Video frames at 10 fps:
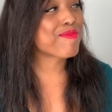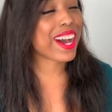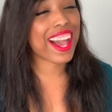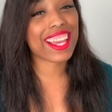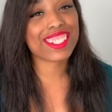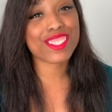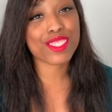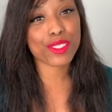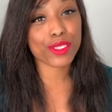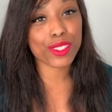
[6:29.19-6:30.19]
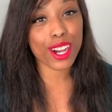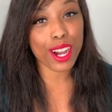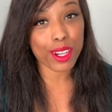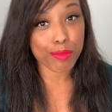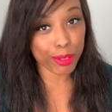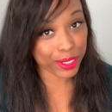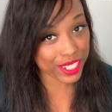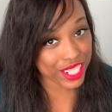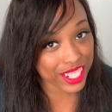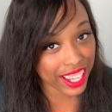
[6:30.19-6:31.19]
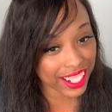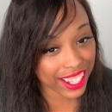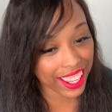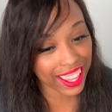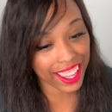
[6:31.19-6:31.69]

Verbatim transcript: but I do appreciate it.